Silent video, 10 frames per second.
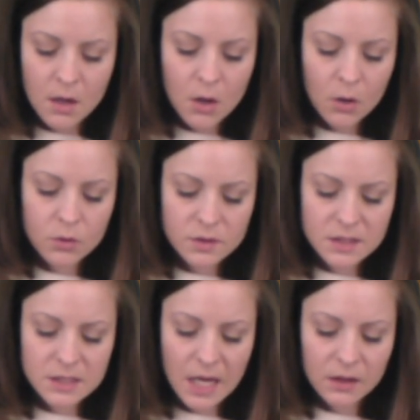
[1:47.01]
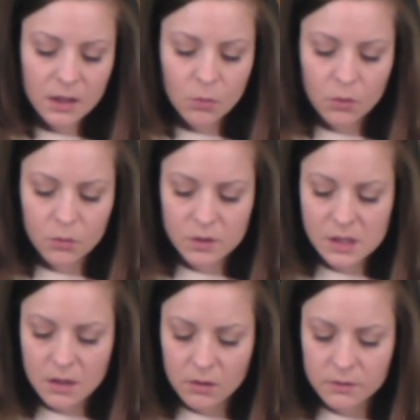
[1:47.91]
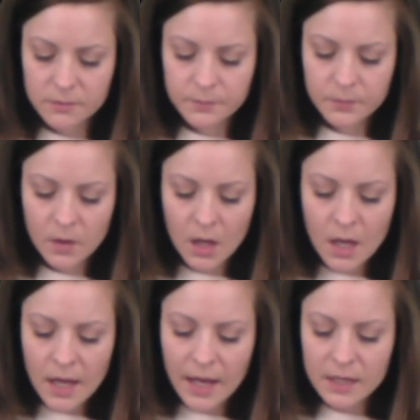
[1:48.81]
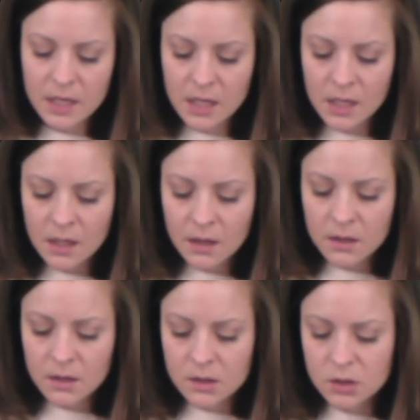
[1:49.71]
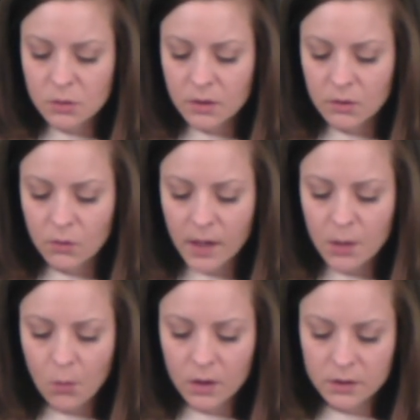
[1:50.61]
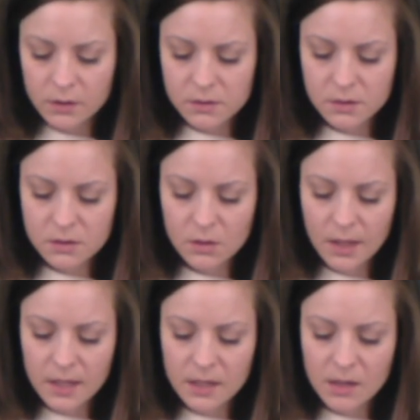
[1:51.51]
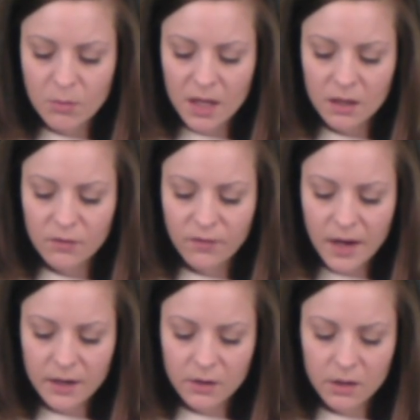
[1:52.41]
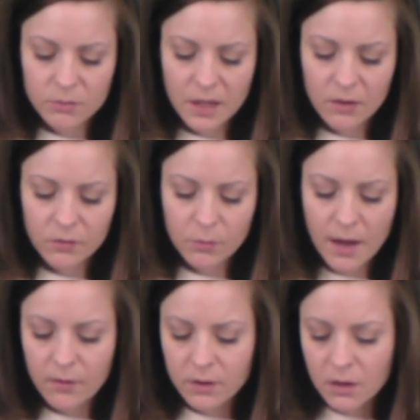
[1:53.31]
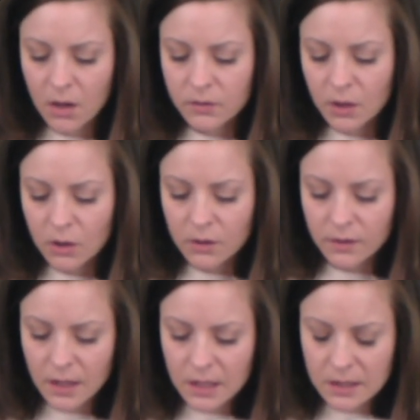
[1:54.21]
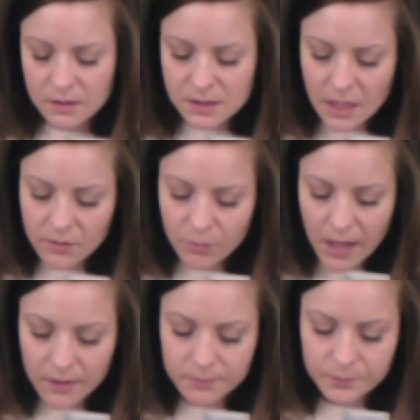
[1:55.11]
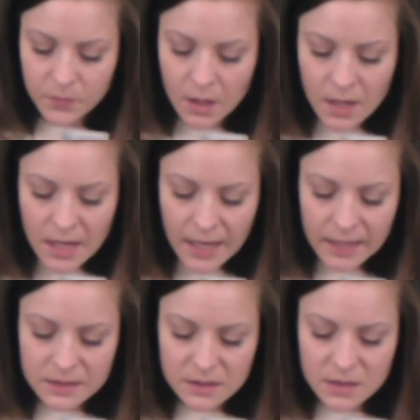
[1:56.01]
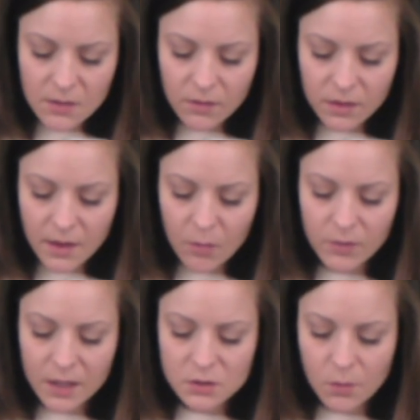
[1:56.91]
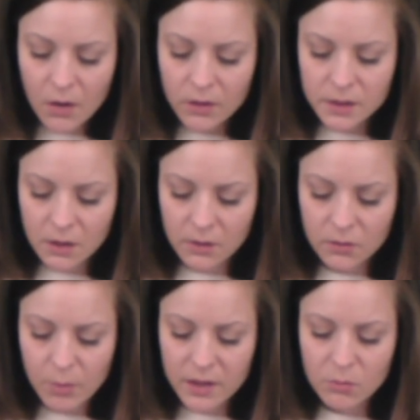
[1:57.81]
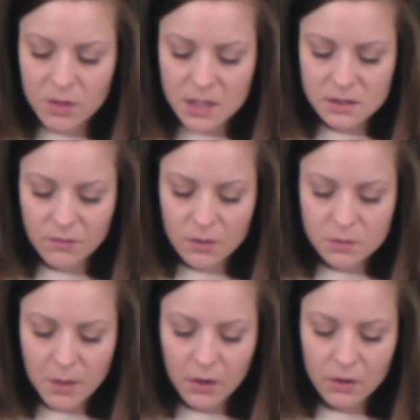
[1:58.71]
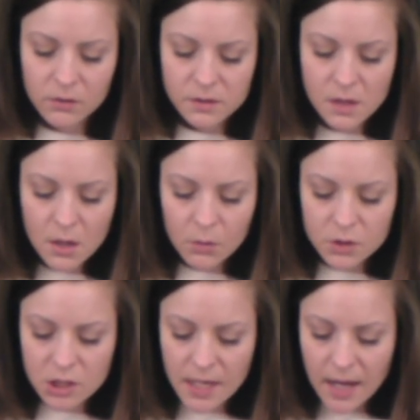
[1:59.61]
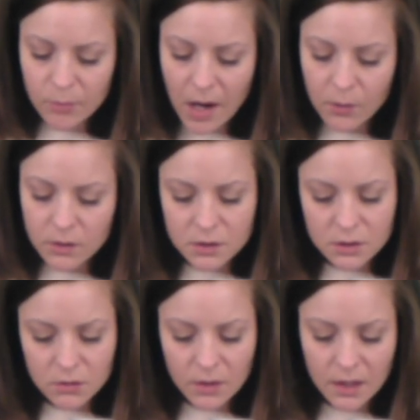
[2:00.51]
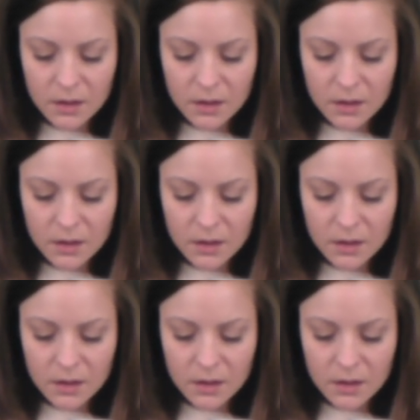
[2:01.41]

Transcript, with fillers: whose deadly wound was healed. And he doeth great wonders, so that he maketh fire come down from heaven on the earth and in sight of men, and deceiveth them that dwell on the earth by the means of those miracles which he had power to do in the